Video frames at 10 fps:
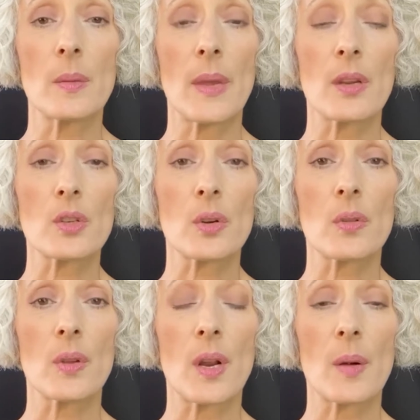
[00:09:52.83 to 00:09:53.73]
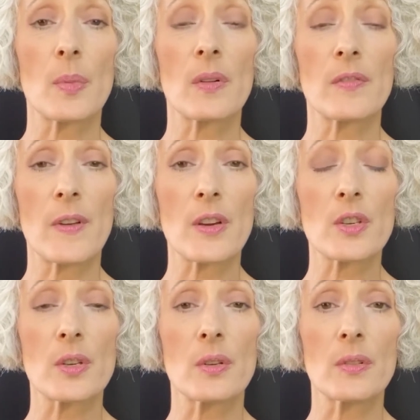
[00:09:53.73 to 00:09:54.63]
make sure that our
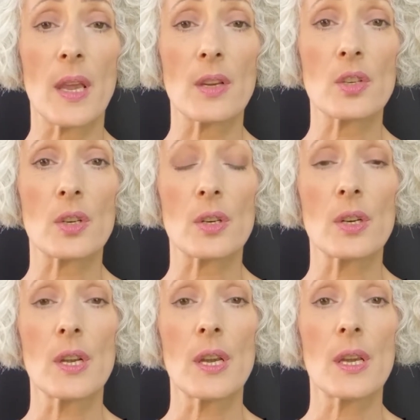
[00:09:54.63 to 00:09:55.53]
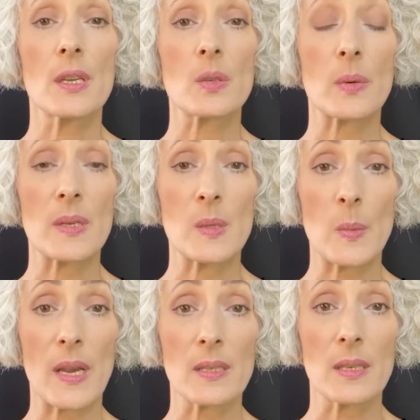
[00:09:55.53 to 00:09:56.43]
professional nature is
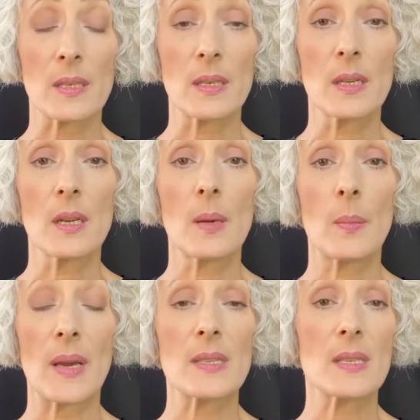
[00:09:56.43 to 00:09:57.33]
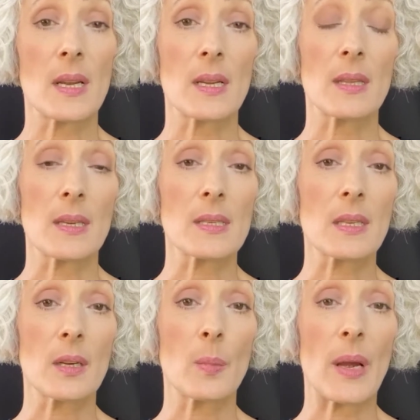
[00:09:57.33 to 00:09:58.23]
respected by setting these
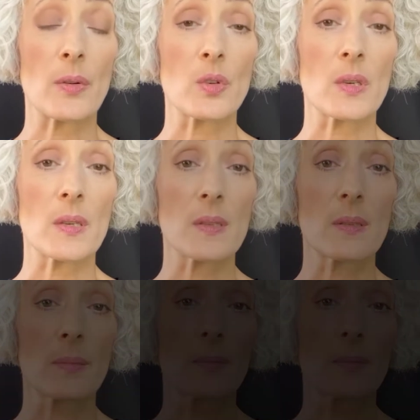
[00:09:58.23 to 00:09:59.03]
clear boundaries.